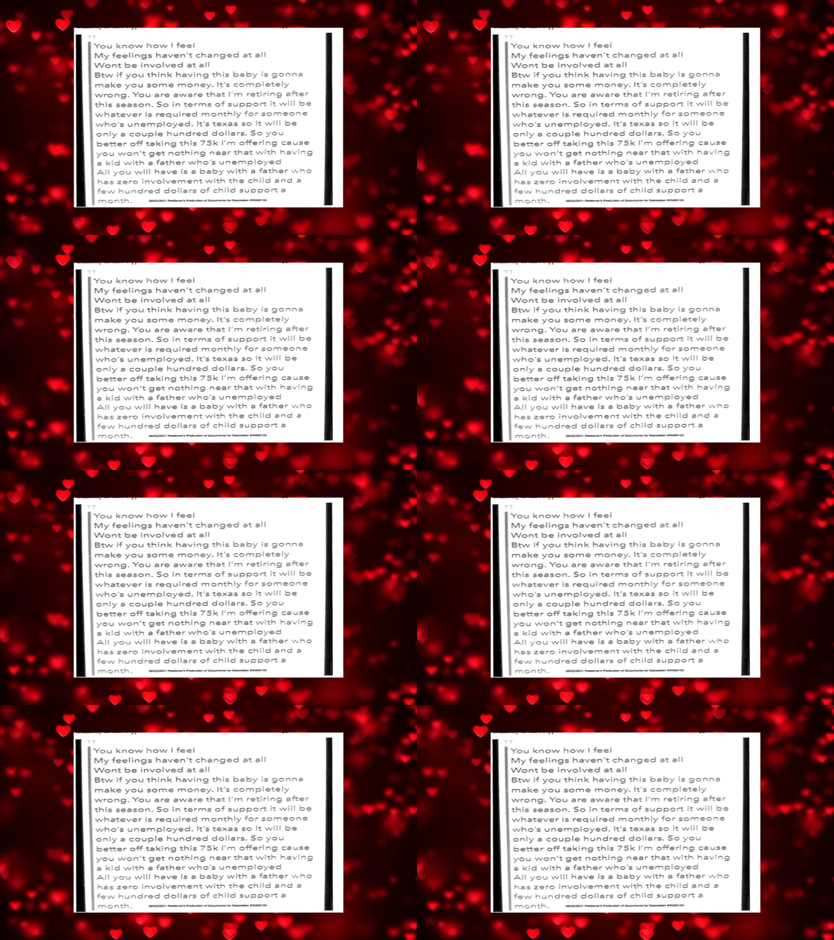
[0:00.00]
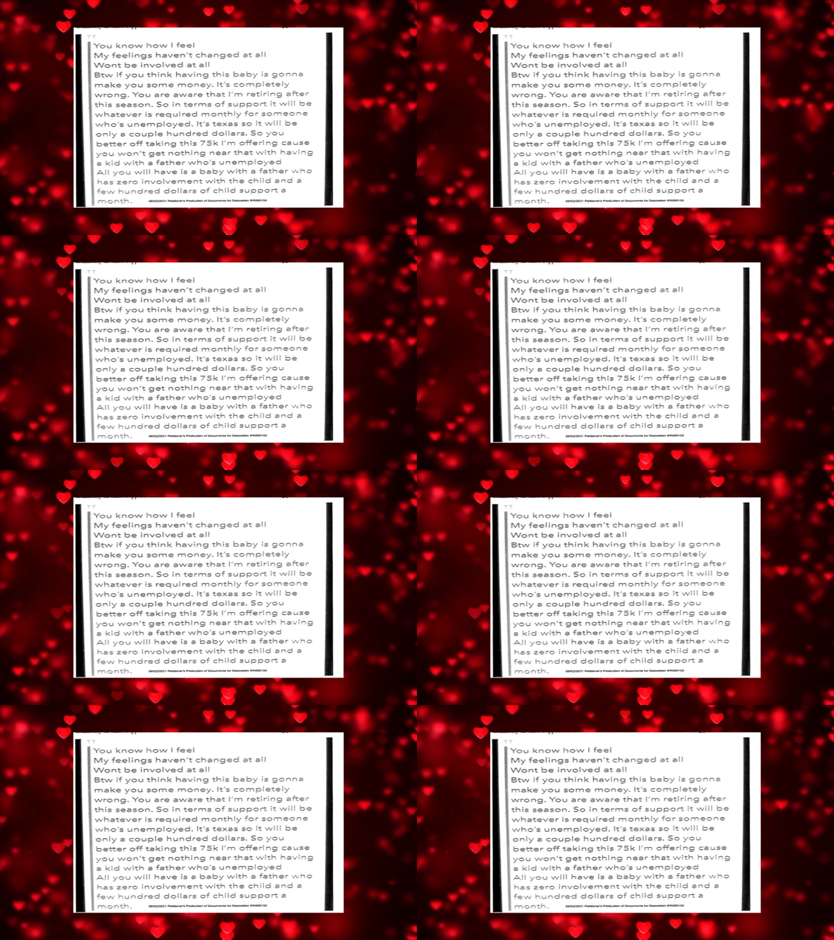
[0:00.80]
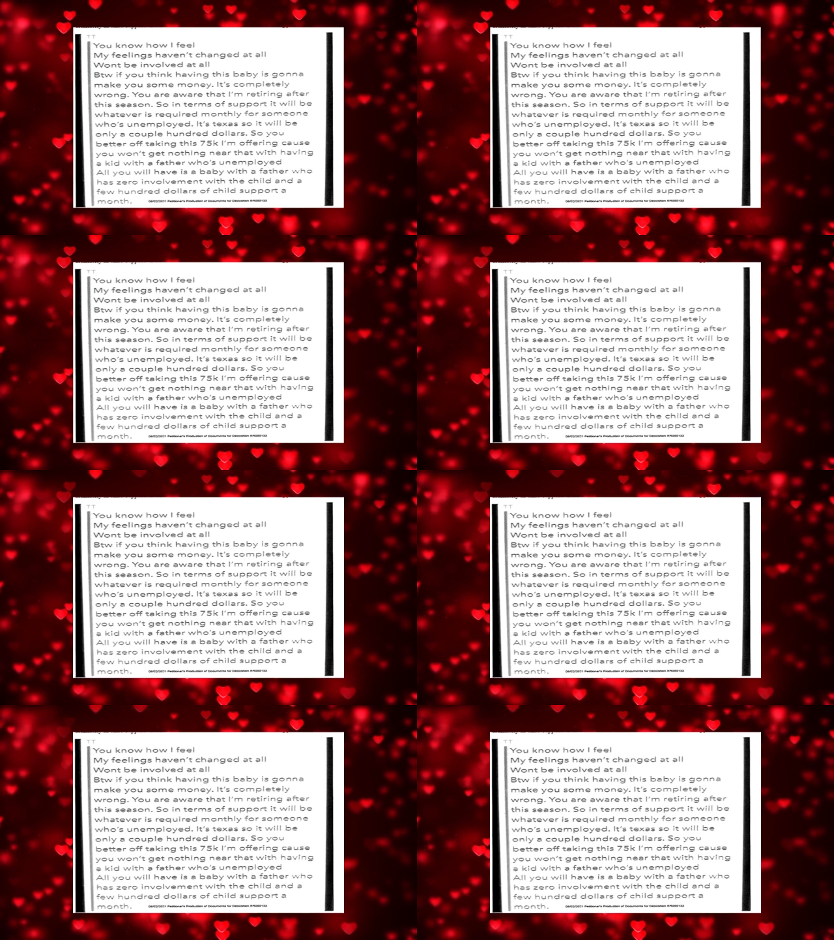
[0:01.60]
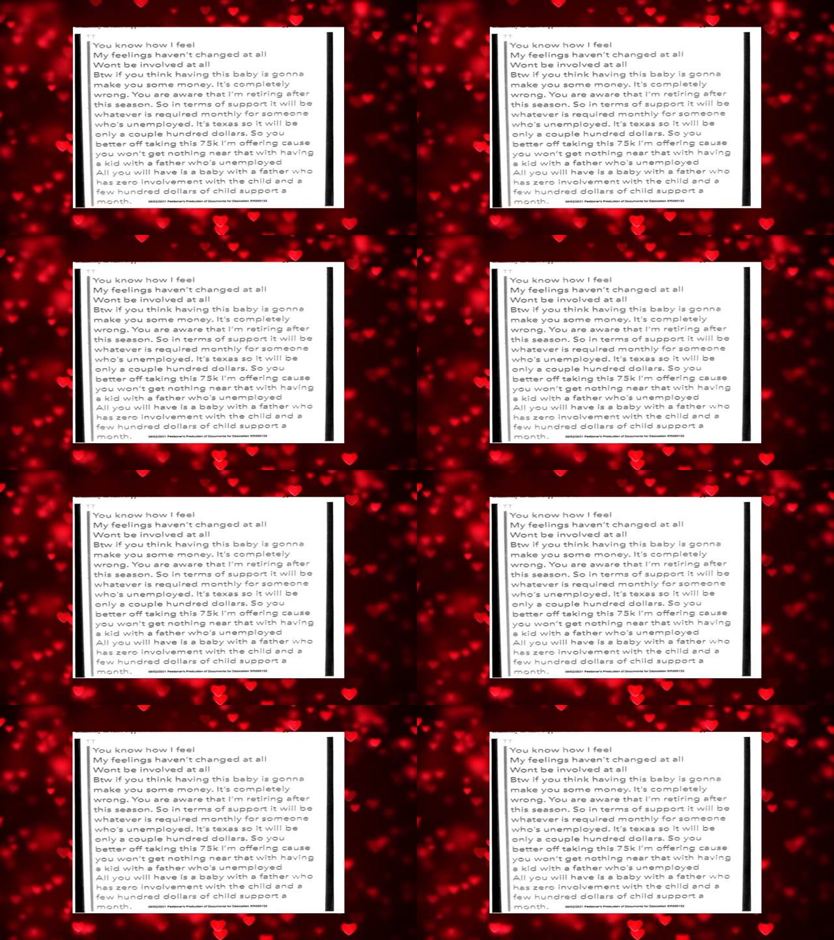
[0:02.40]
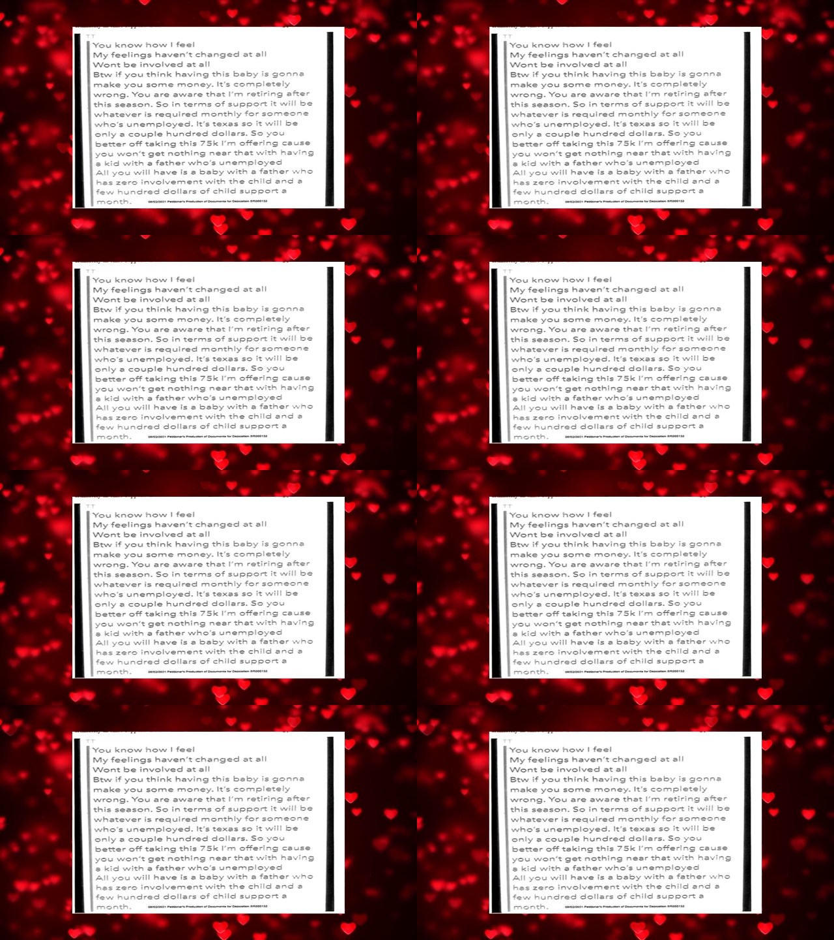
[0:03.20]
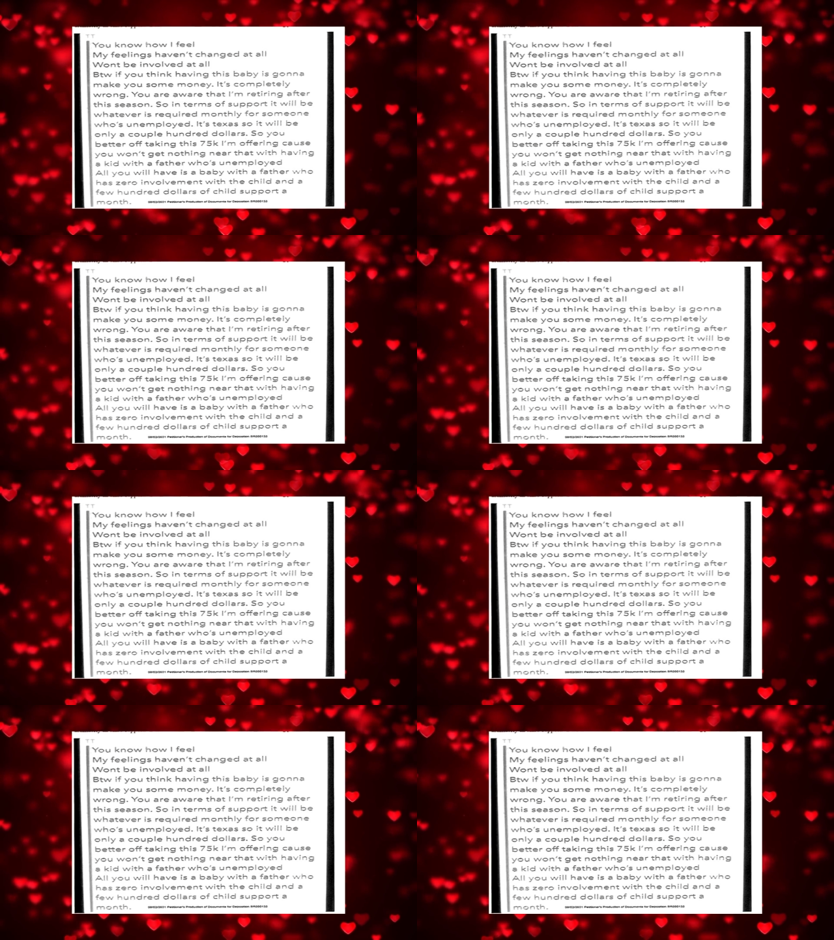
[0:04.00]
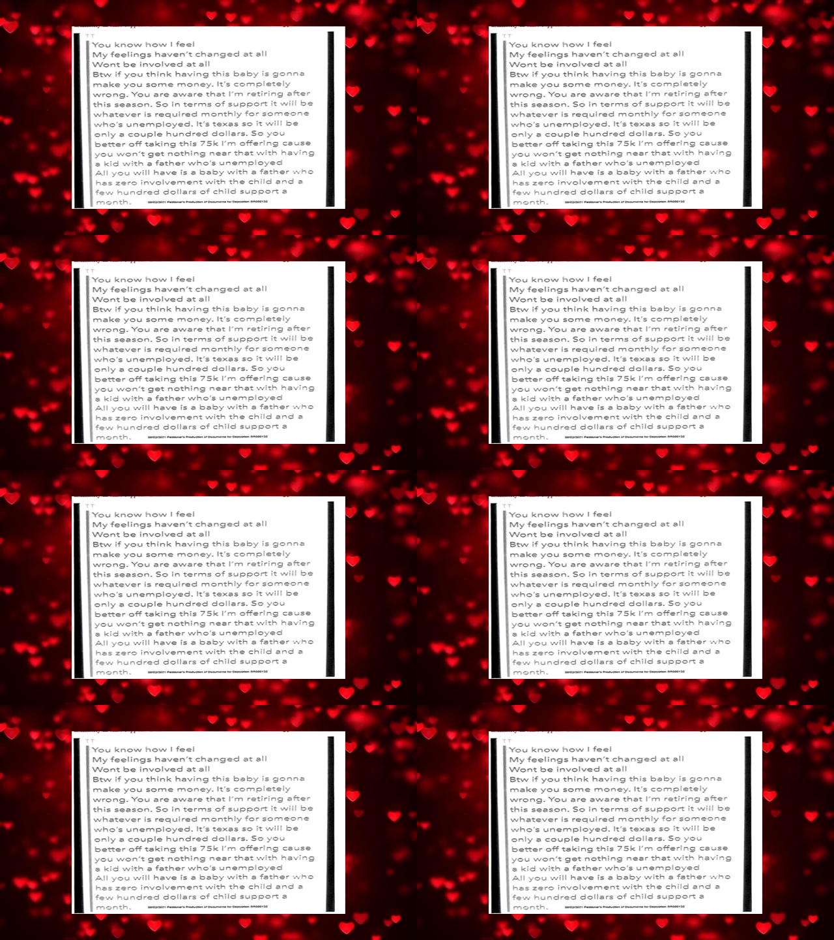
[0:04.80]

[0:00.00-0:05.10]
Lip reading: [unreadable: no face in view]